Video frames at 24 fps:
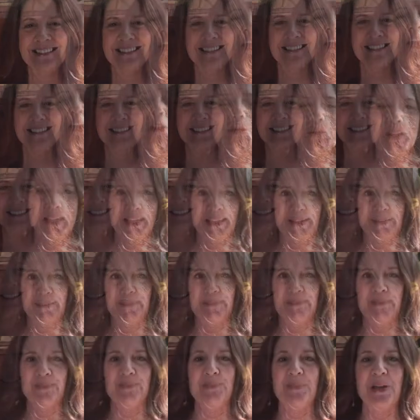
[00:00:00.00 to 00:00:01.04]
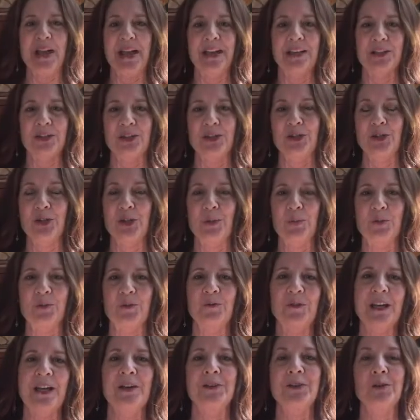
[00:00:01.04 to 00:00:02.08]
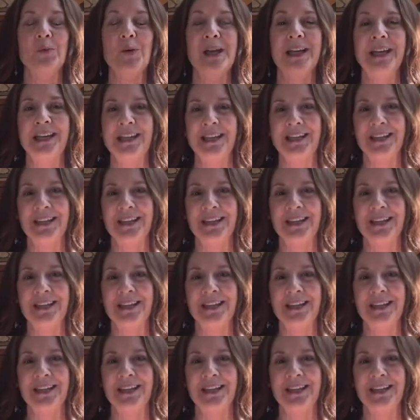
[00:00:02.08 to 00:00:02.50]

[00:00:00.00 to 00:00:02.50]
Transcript: Okay, back to profound awakening